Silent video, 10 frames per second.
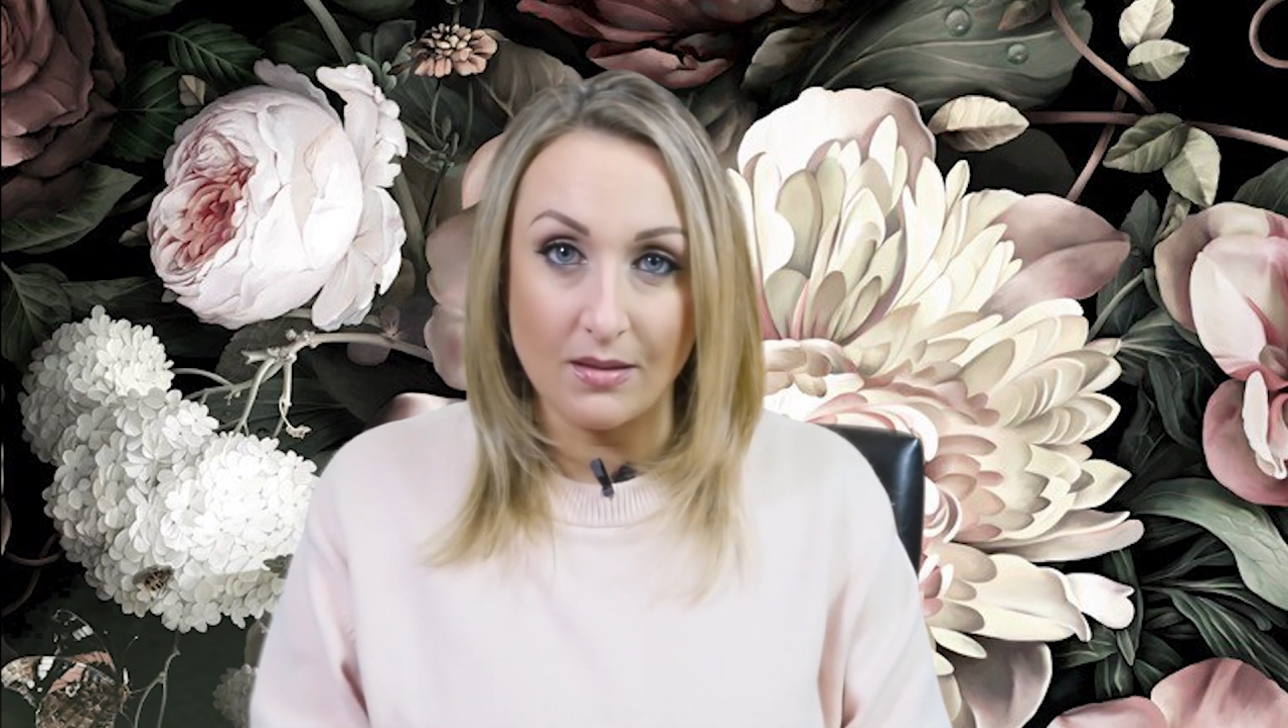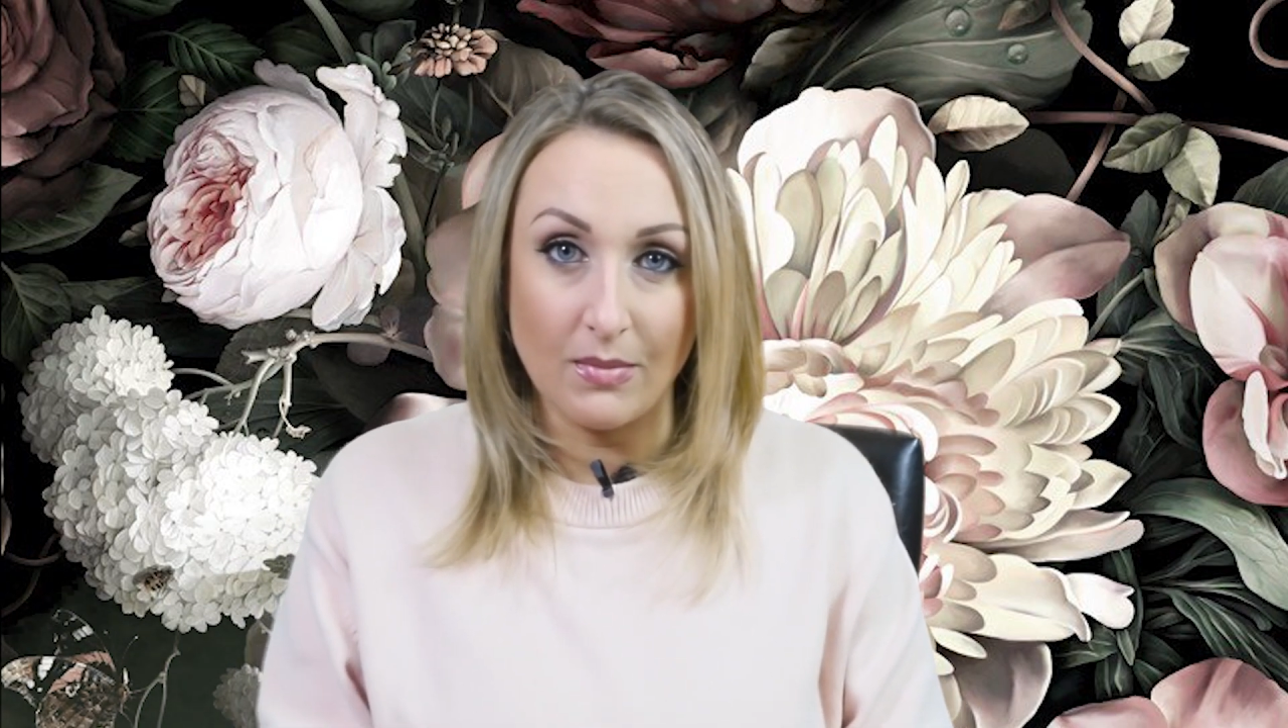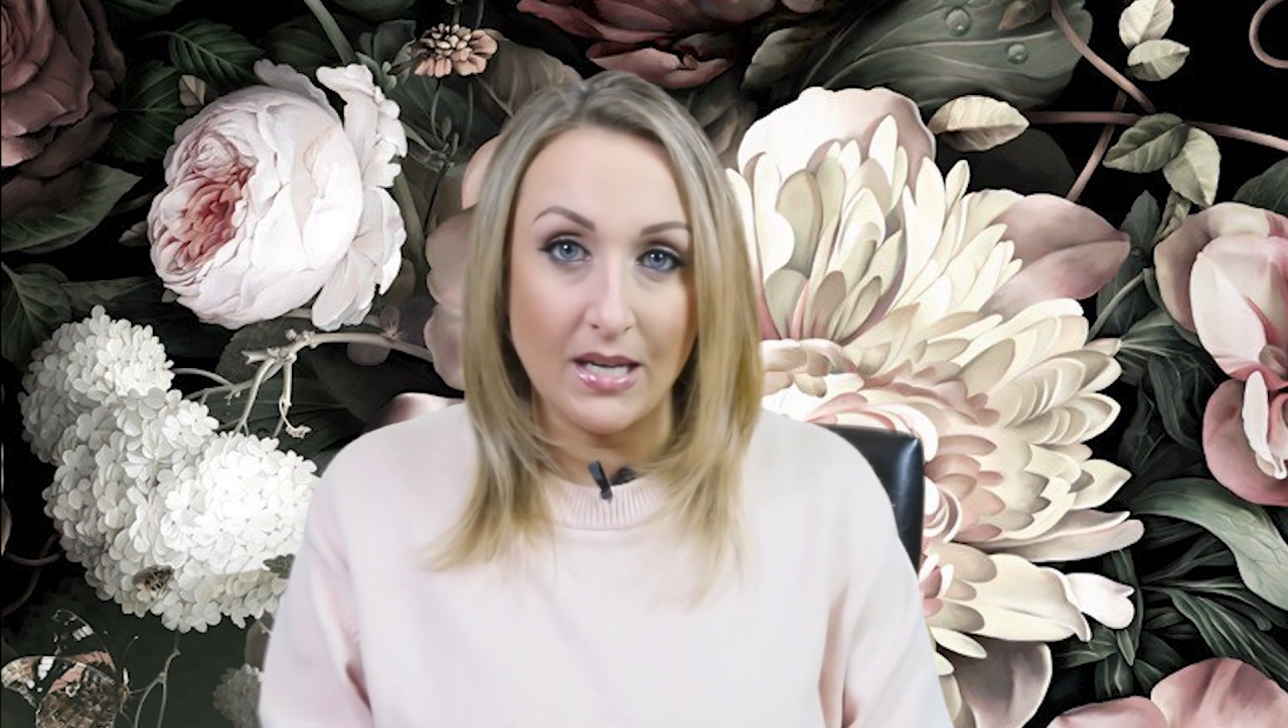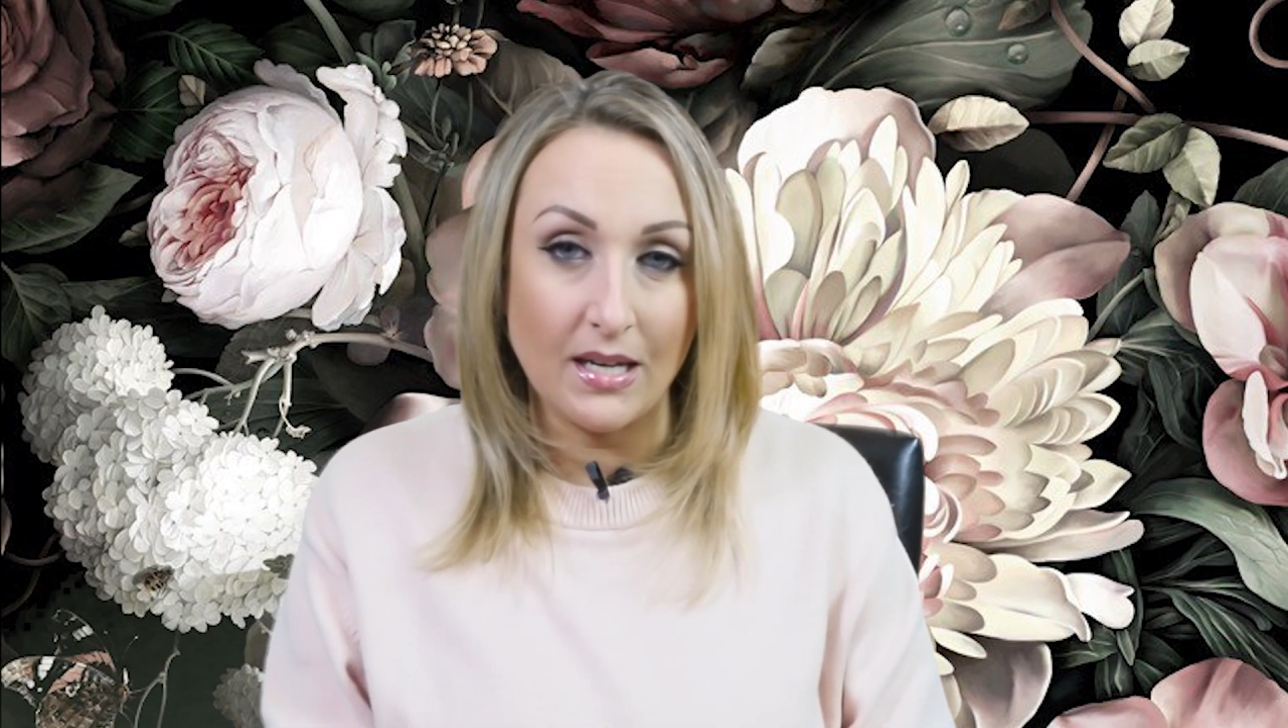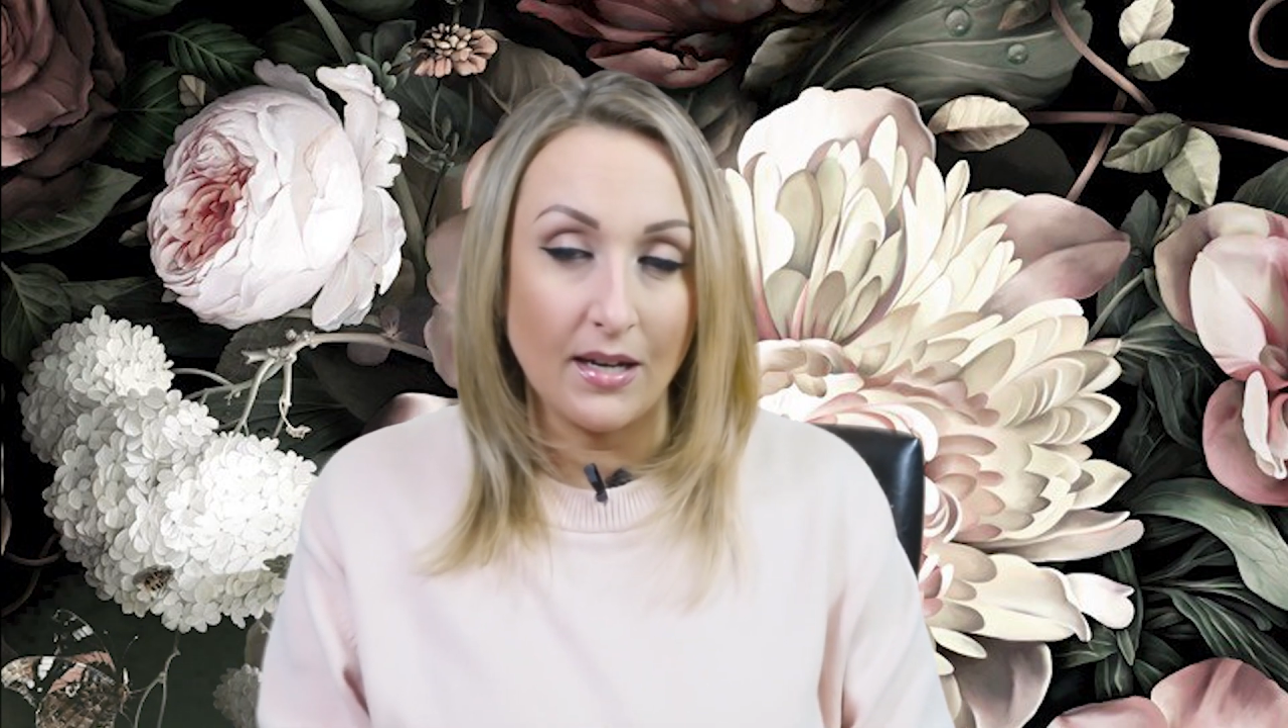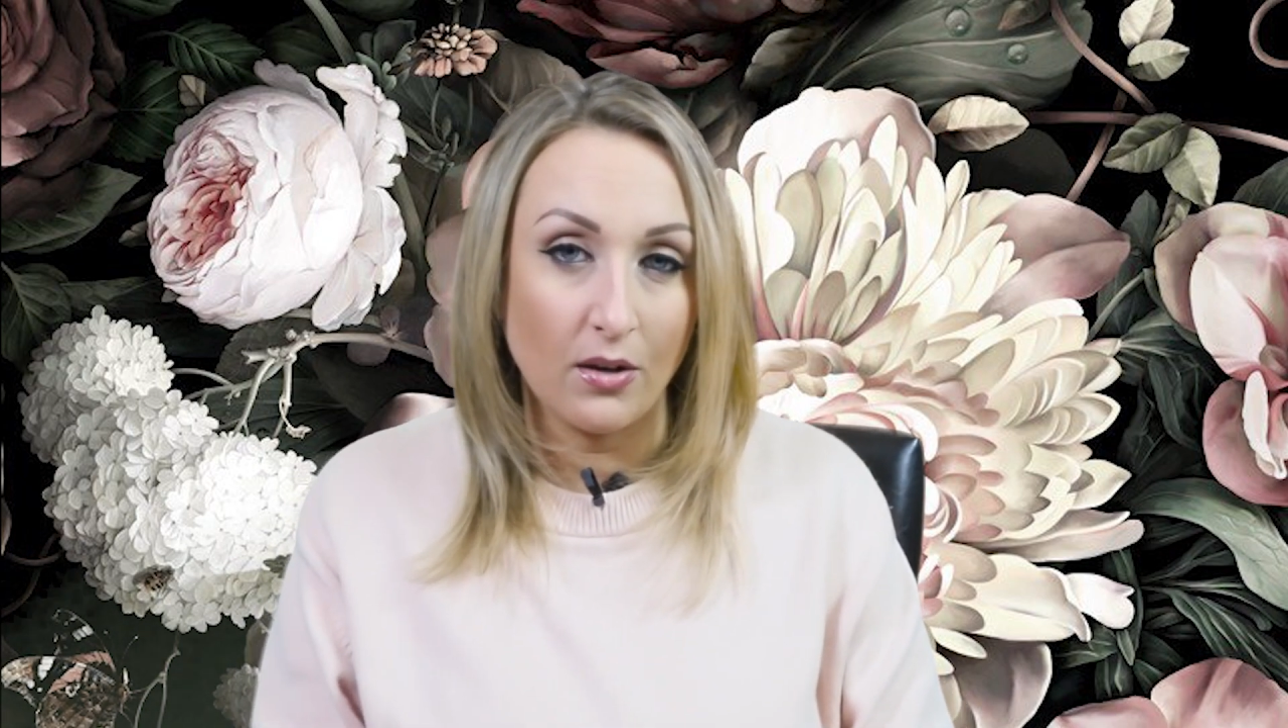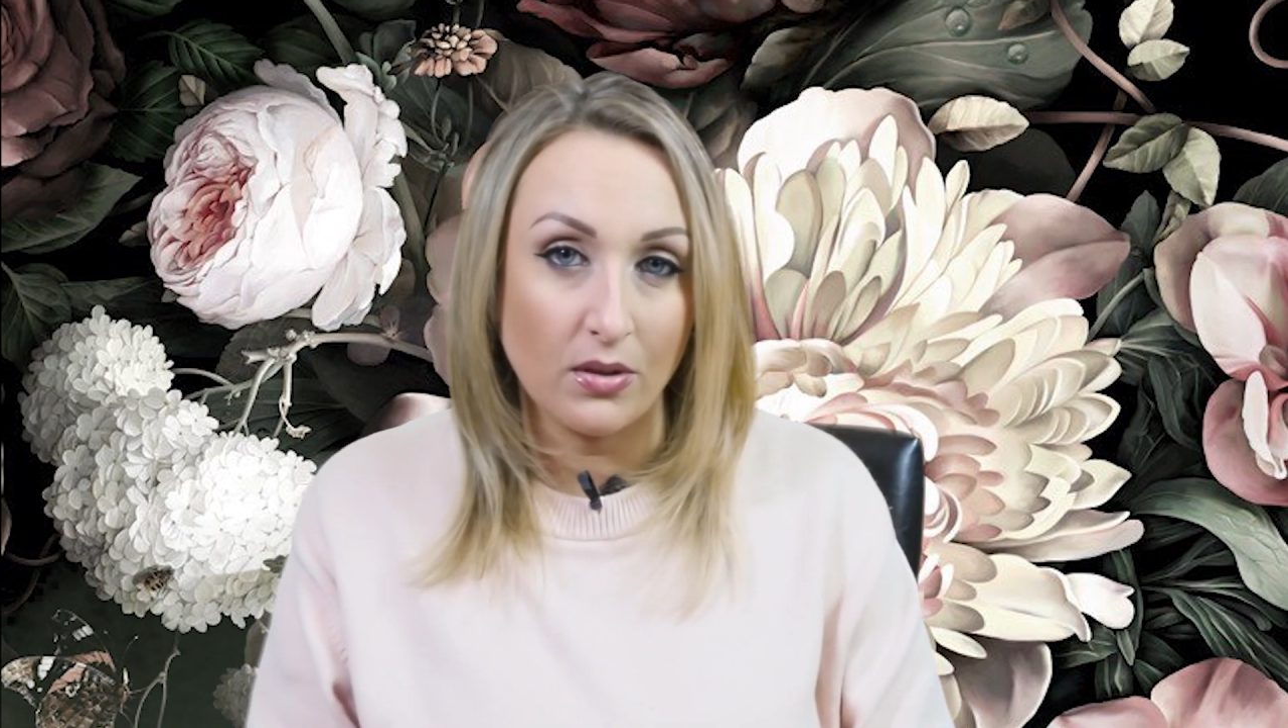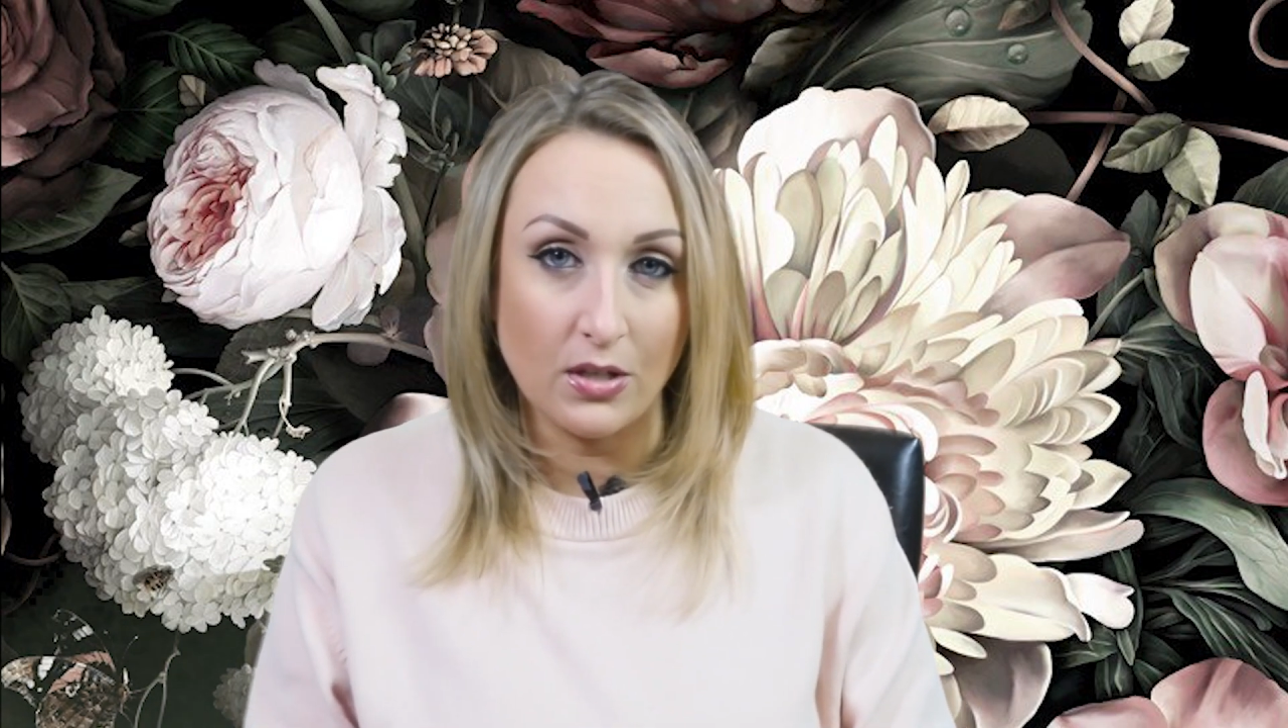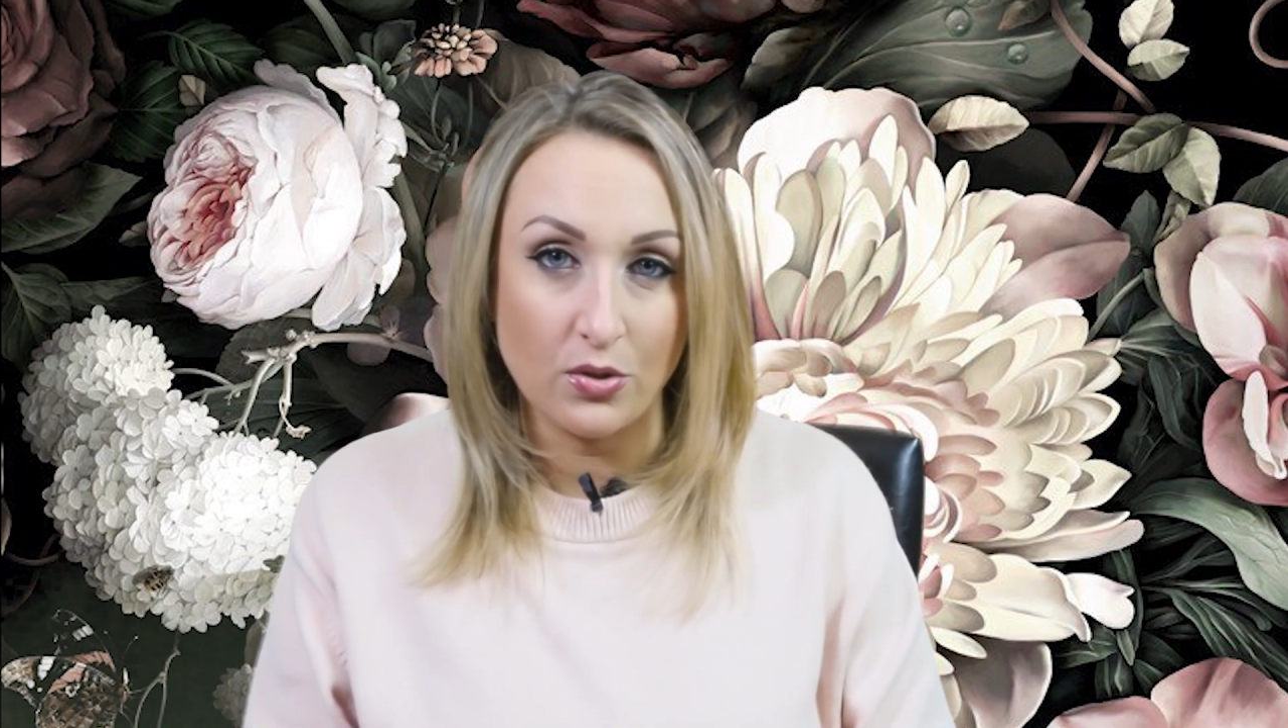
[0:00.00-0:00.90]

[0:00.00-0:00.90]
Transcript: and making healthy